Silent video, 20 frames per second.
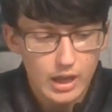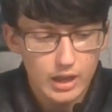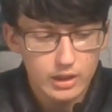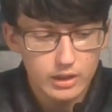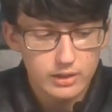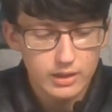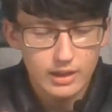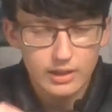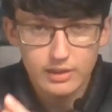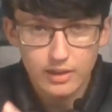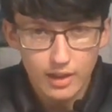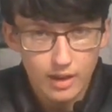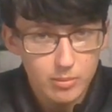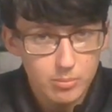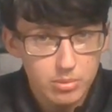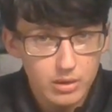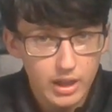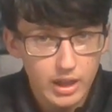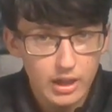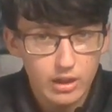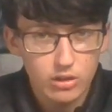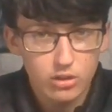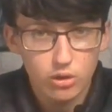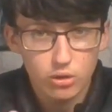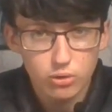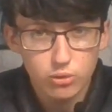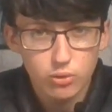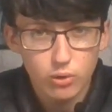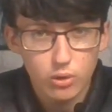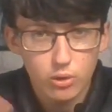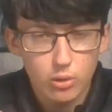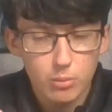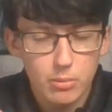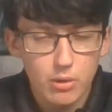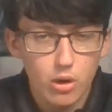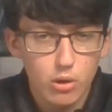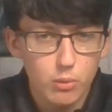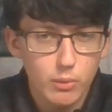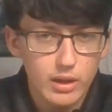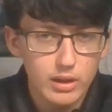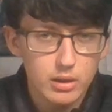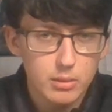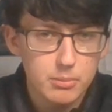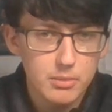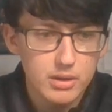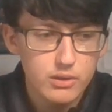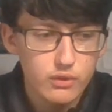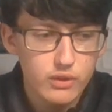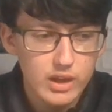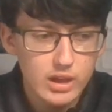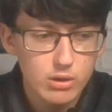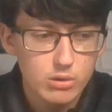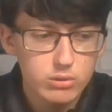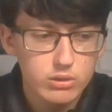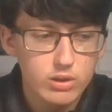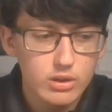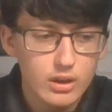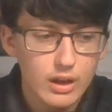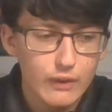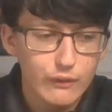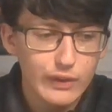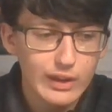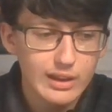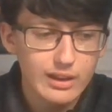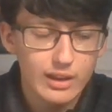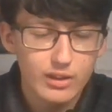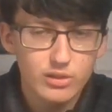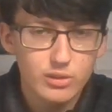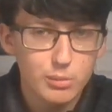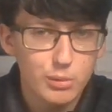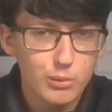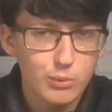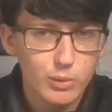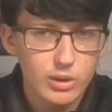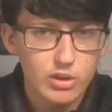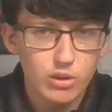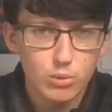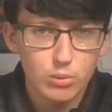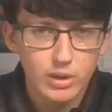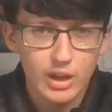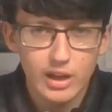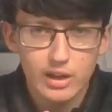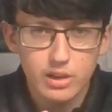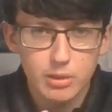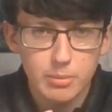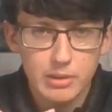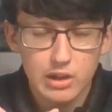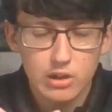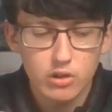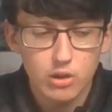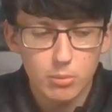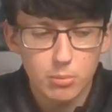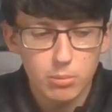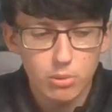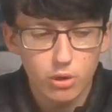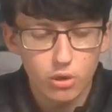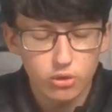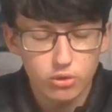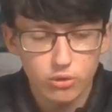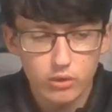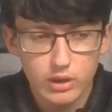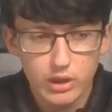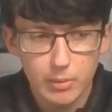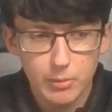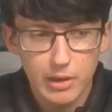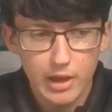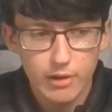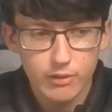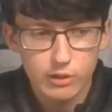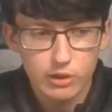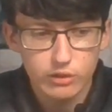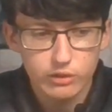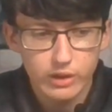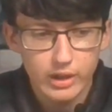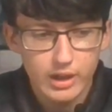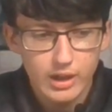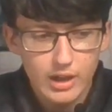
dictate play and control the ball well in midfield. I think that's something we do lack, a bit of composure in them areas.